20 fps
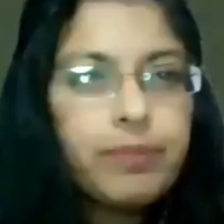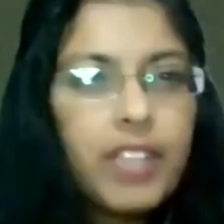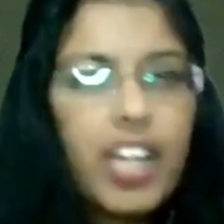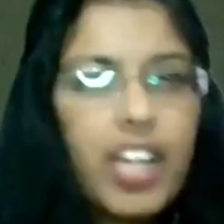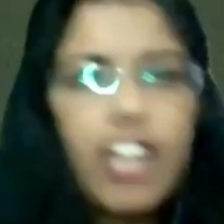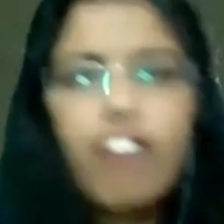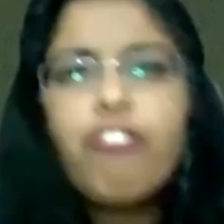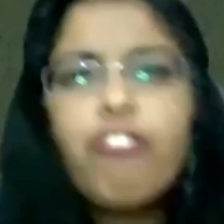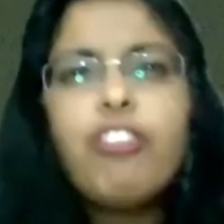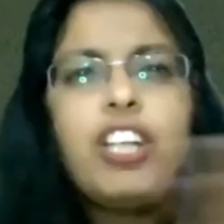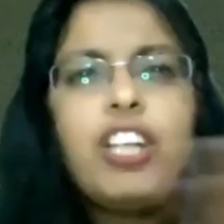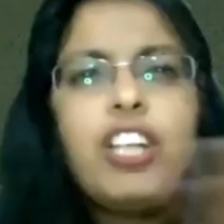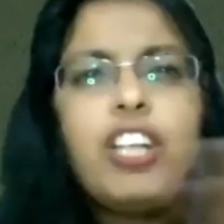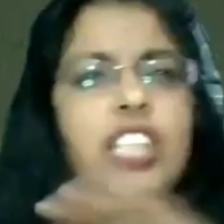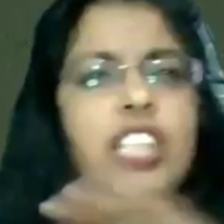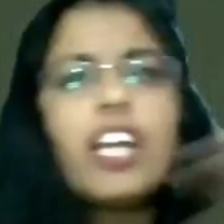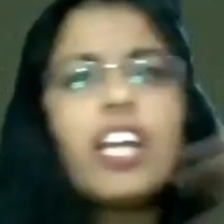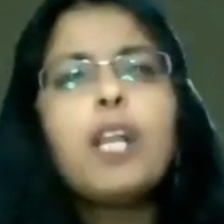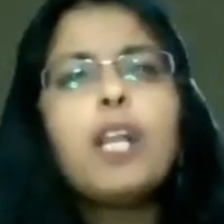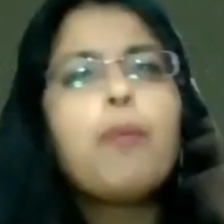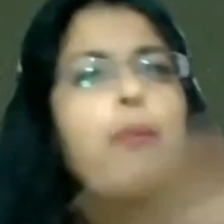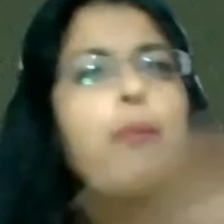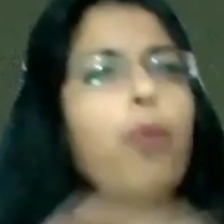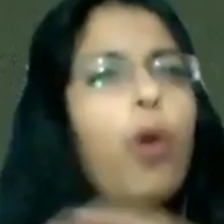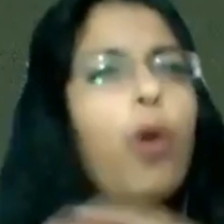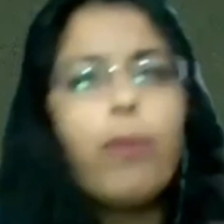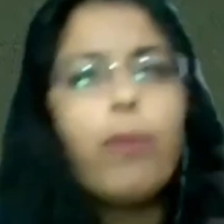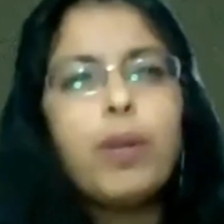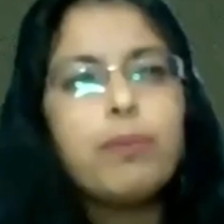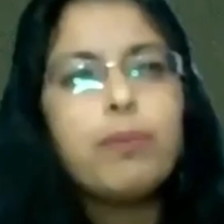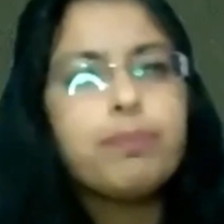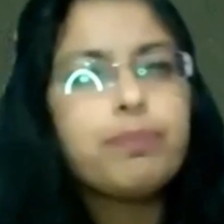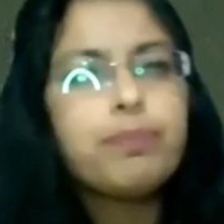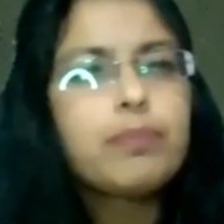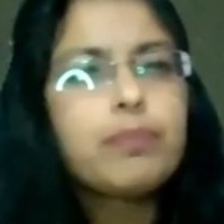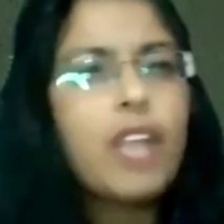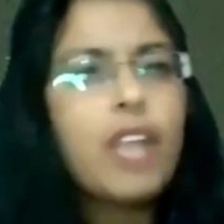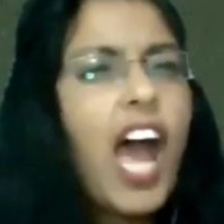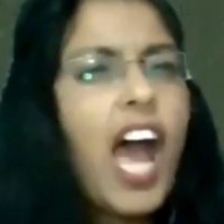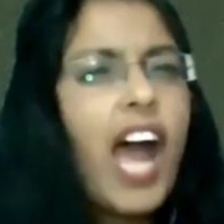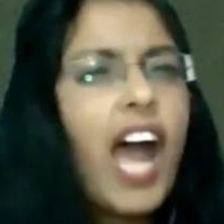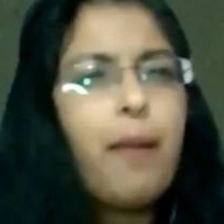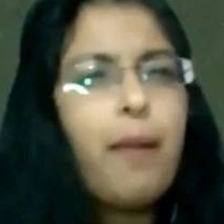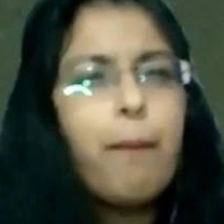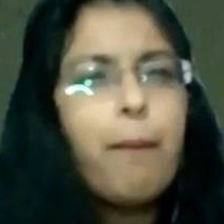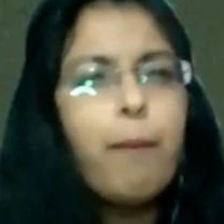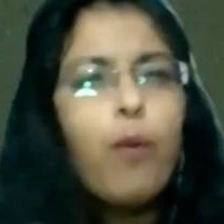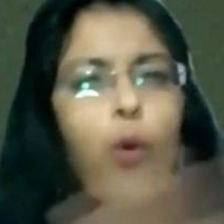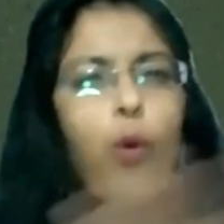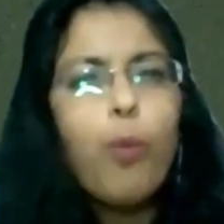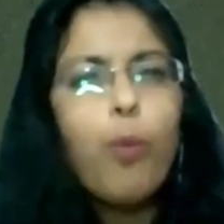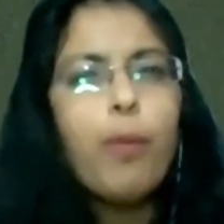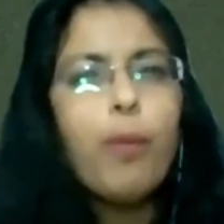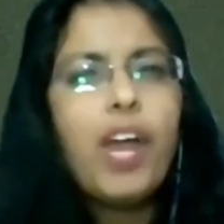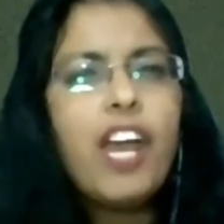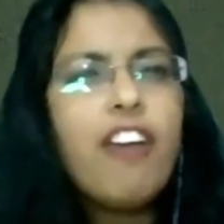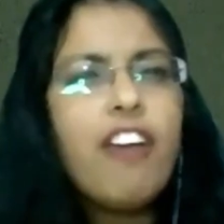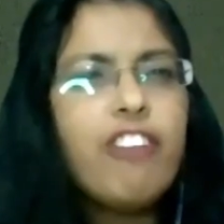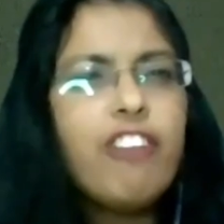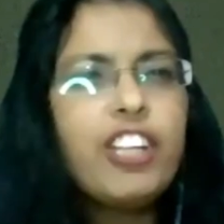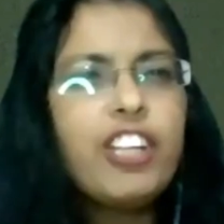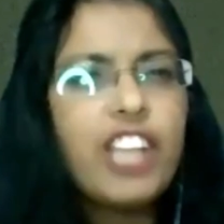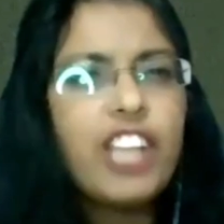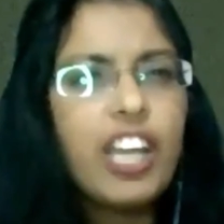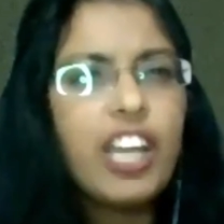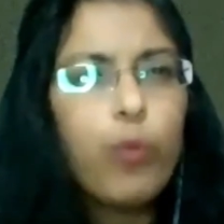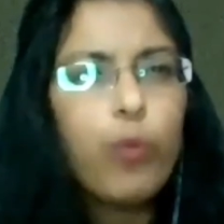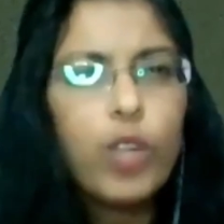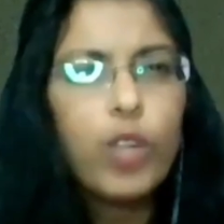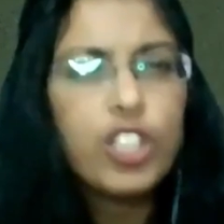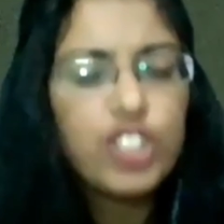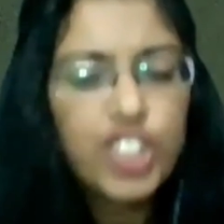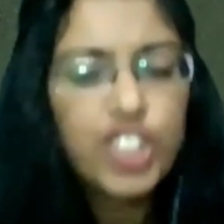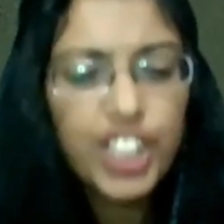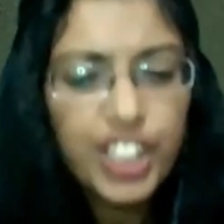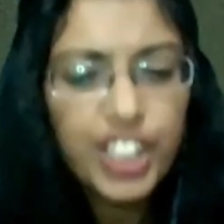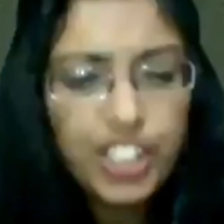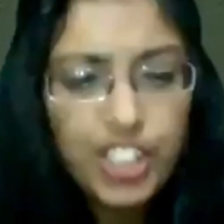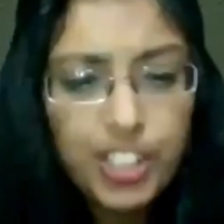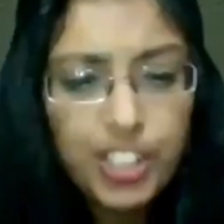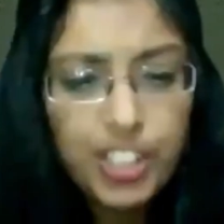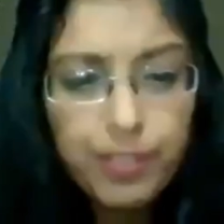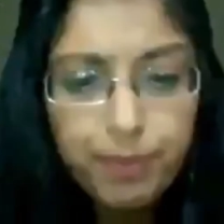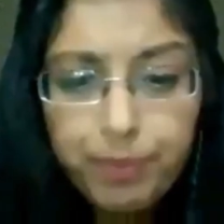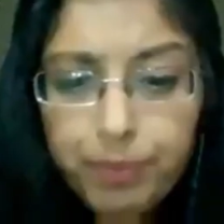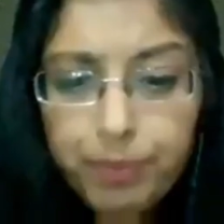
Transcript: every single problem, and boom, everything will change.